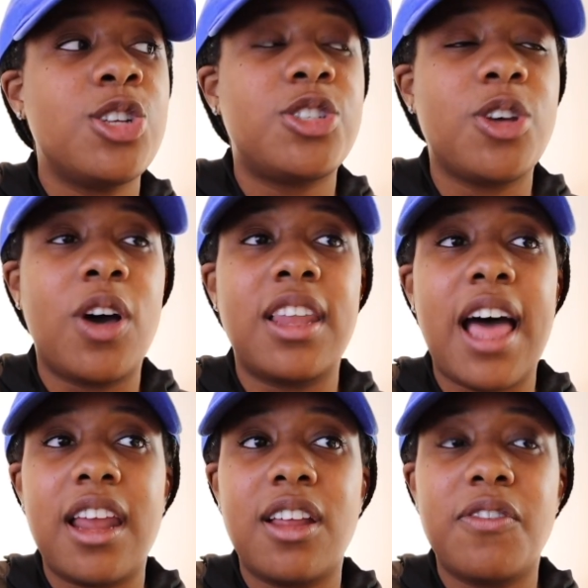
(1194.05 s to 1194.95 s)
So a
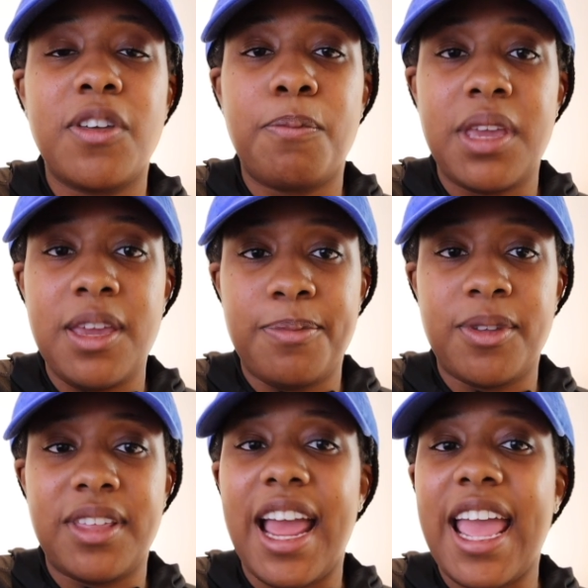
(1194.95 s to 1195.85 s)
lot of the
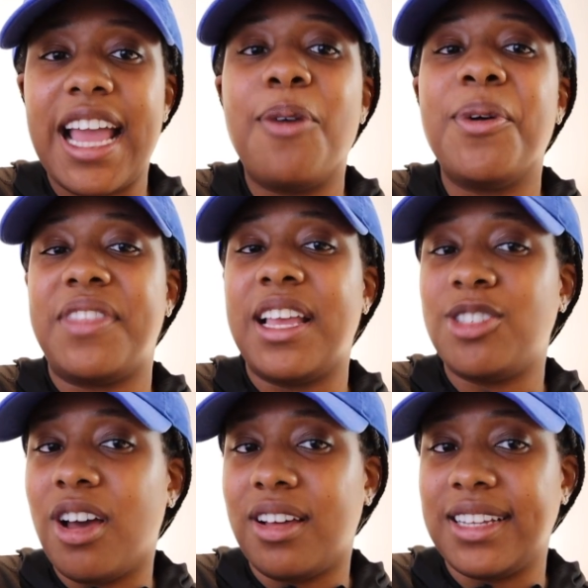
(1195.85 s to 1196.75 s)
people that I hang out with, they
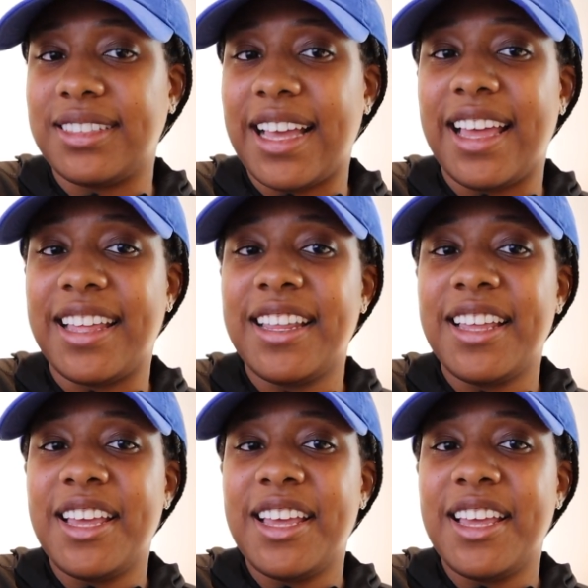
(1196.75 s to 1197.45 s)
talk like that.